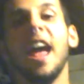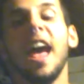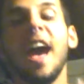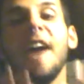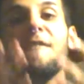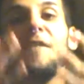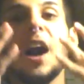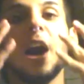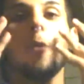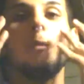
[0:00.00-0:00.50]

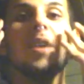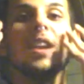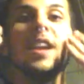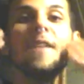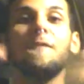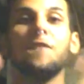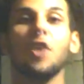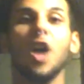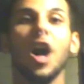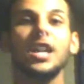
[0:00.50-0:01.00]
if I wouldn't
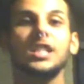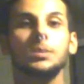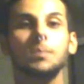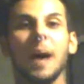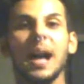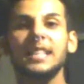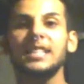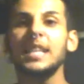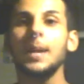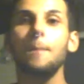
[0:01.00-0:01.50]
have lost
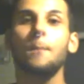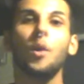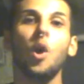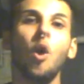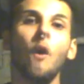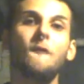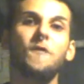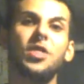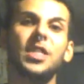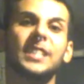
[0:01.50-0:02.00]
my temper
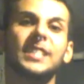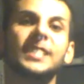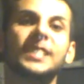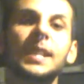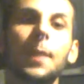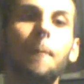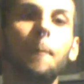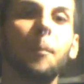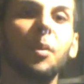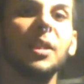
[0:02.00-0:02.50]
over the
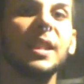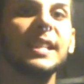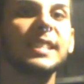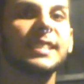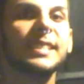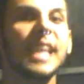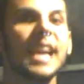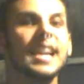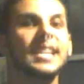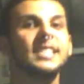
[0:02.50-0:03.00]
simplest
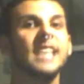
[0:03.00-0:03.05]
things